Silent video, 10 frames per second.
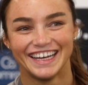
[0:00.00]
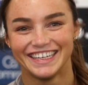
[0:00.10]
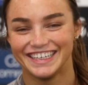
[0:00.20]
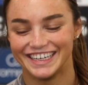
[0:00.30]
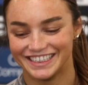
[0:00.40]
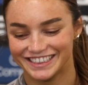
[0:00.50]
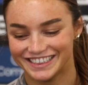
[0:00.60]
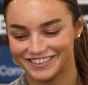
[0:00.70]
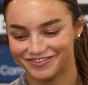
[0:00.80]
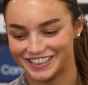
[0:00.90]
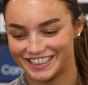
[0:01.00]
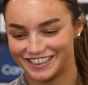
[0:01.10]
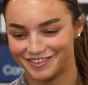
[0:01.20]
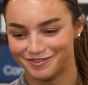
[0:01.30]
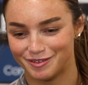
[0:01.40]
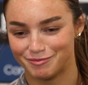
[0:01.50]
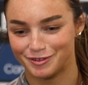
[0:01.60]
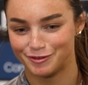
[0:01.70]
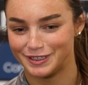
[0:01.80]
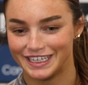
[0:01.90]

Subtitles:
Yeah, it's really good football.